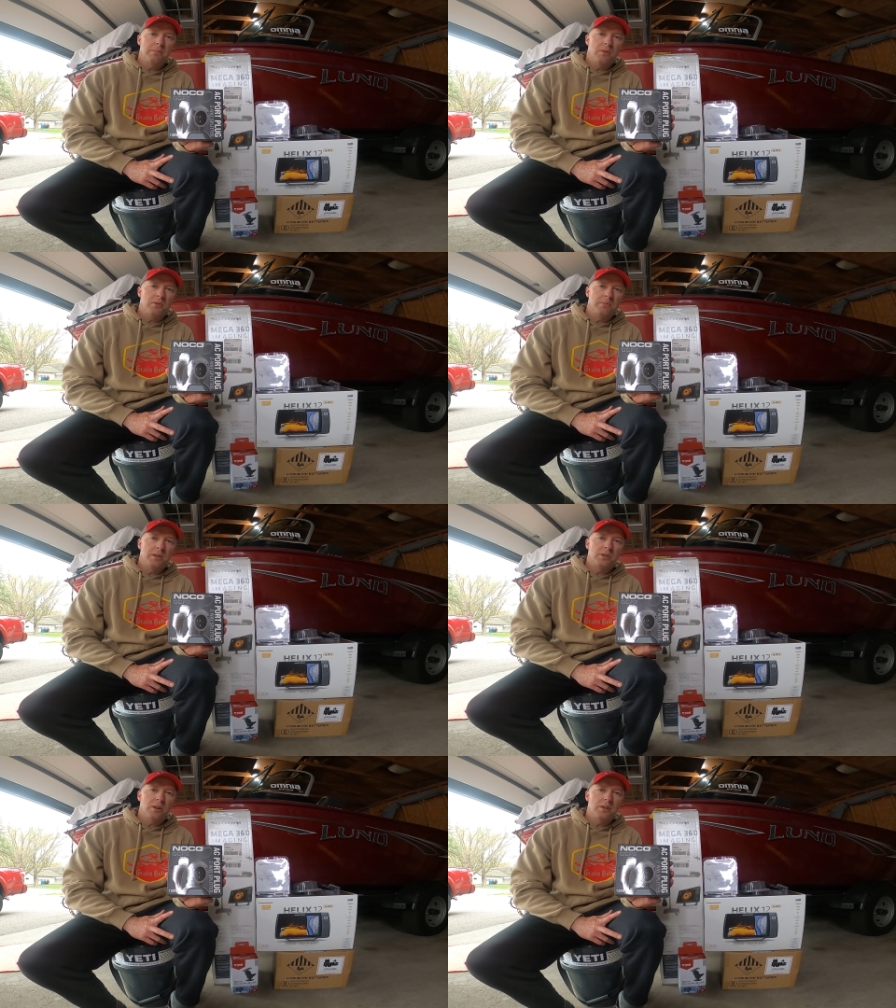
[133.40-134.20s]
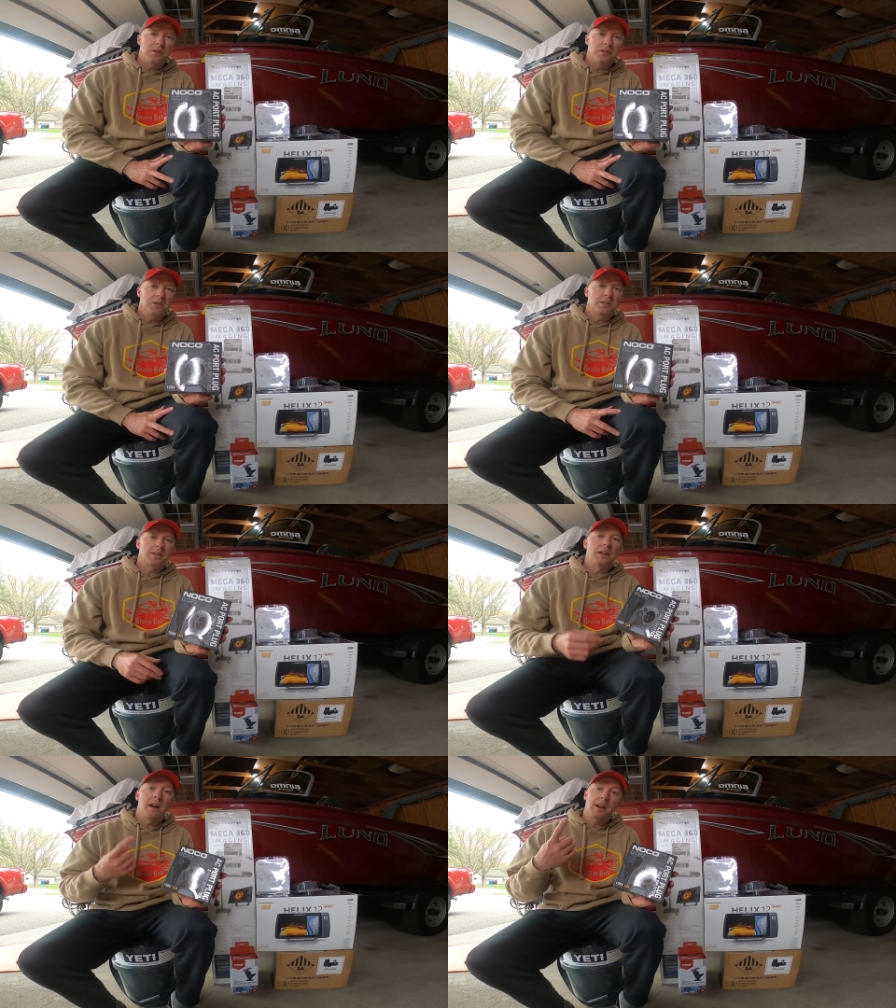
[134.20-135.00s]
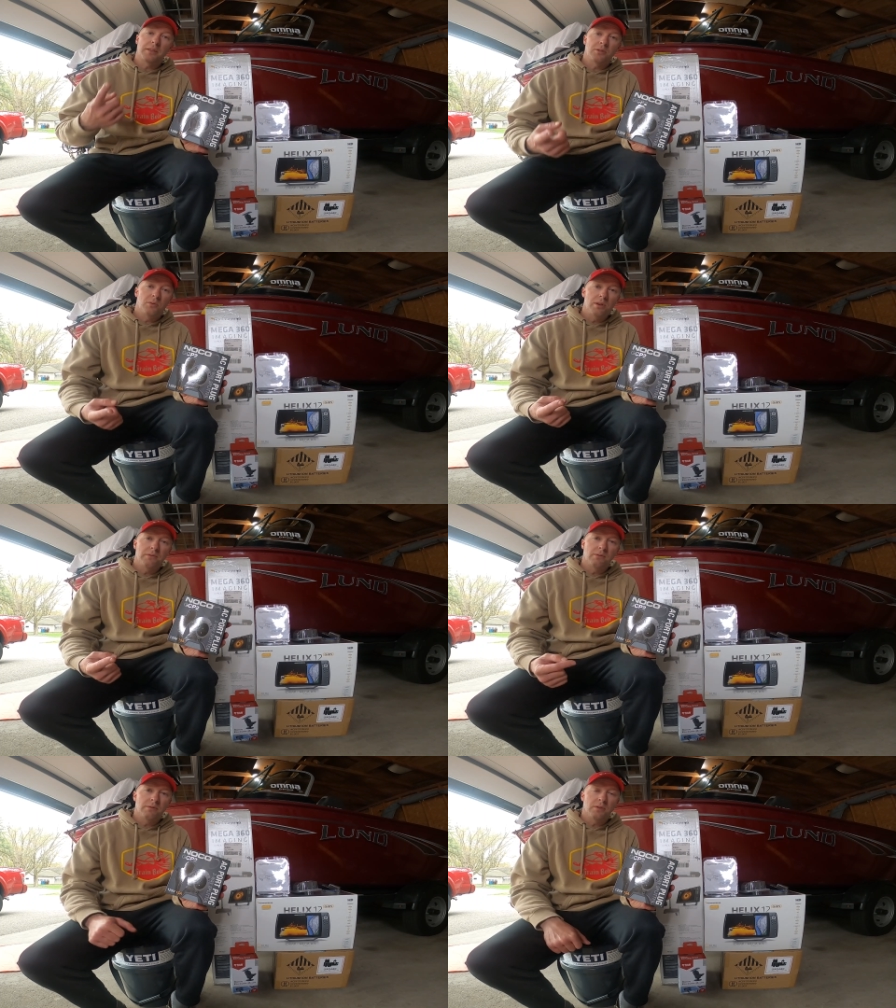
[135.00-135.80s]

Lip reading: in both my chargers, because now I got the 24